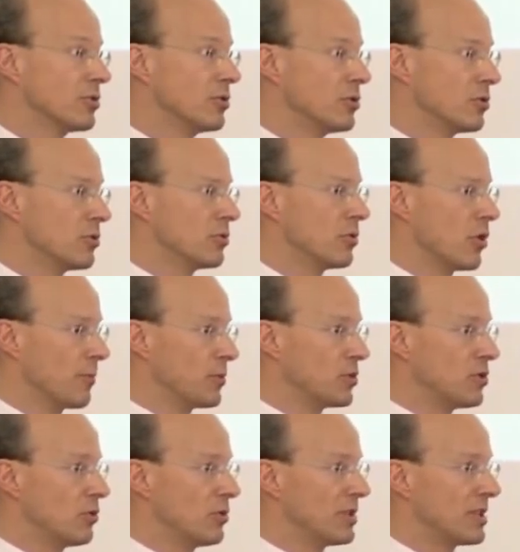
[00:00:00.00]
new
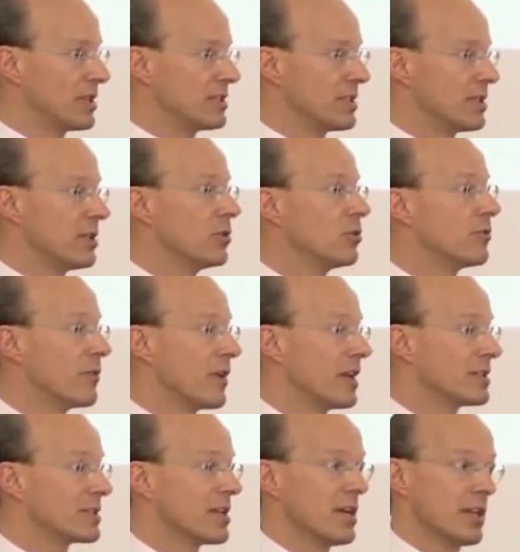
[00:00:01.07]
opportunities in new
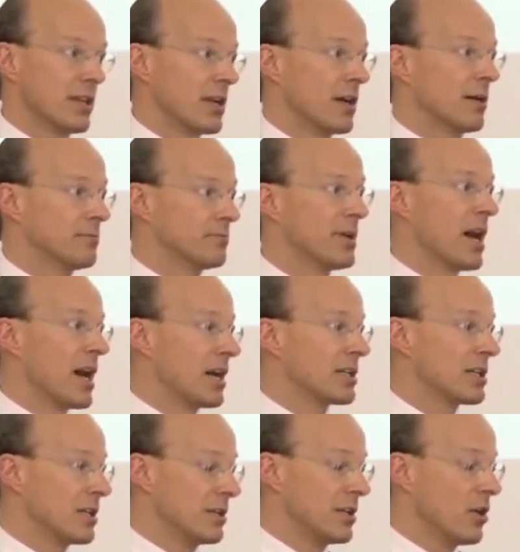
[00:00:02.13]
fields that are
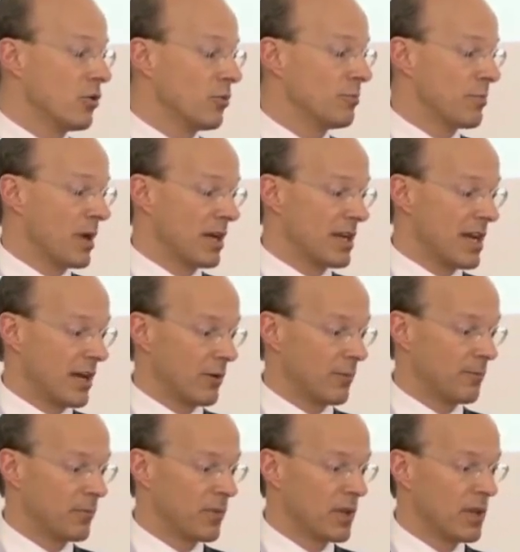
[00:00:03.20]
hardly known by now.
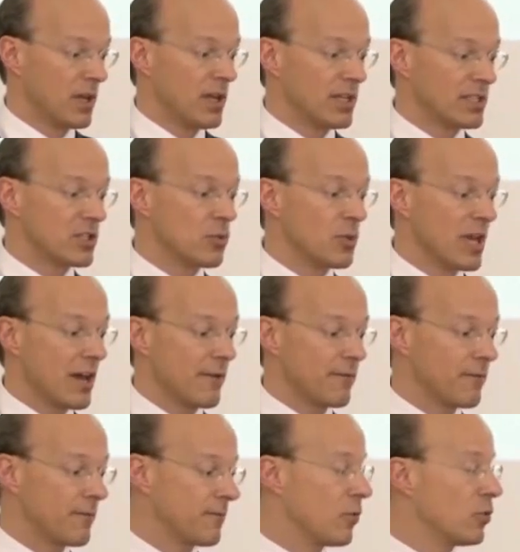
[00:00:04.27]
So we have
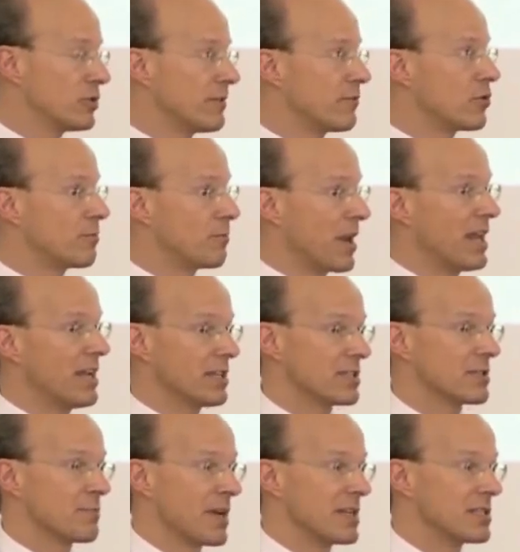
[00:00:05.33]
4 different
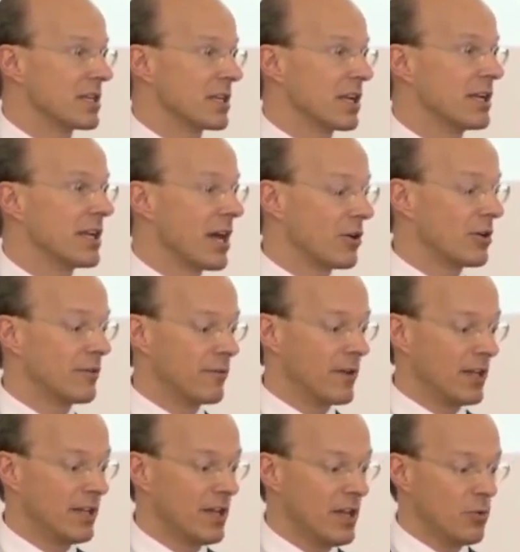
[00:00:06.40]
players basically now in the
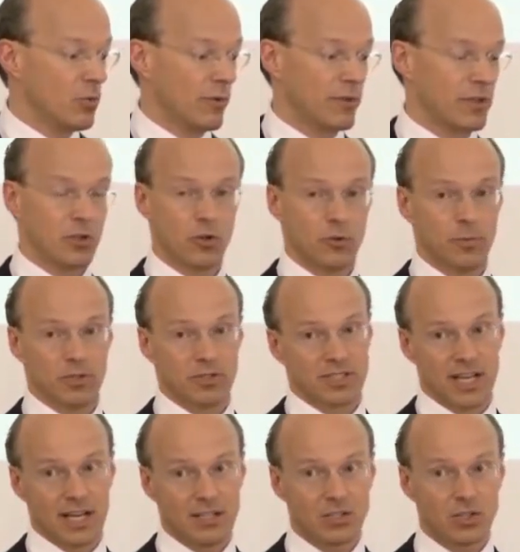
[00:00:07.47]
field. With the European
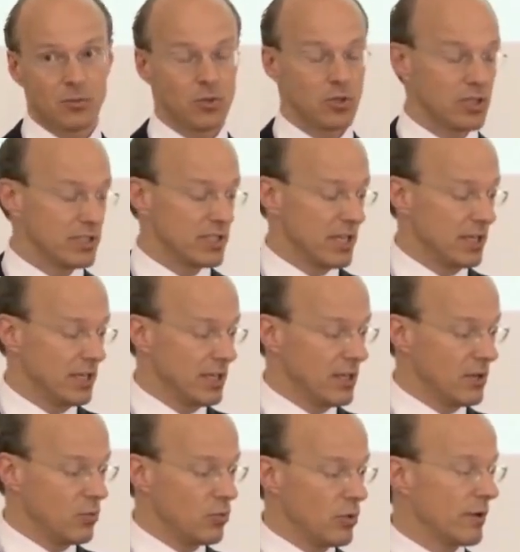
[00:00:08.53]
science community,
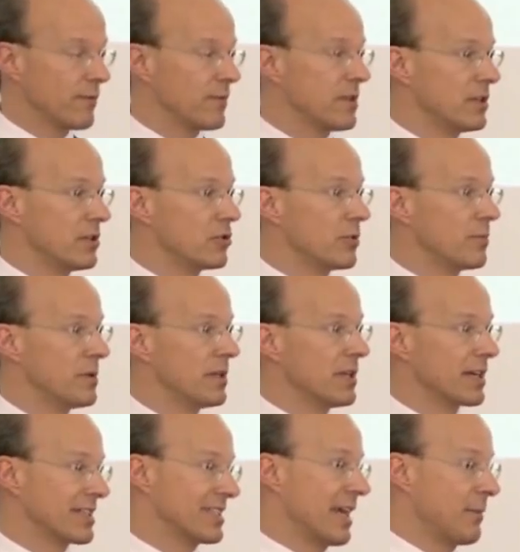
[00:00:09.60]
we have the European
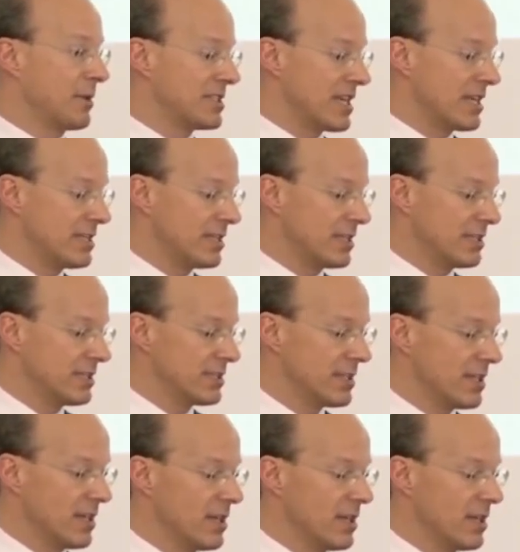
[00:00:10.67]
academic centers,